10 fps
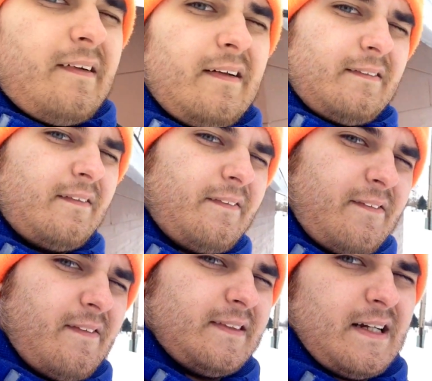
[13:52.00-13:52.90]
on the North
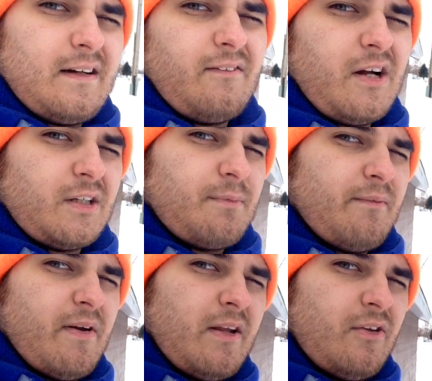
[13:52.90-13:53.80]
Dakota side are watching my
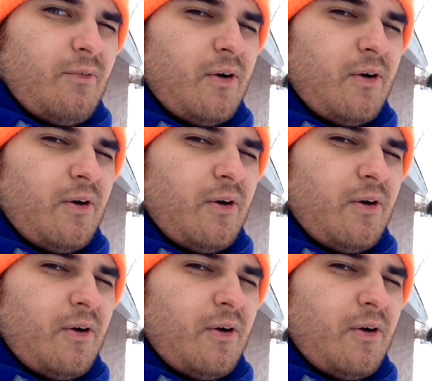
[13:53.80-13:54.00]
videos.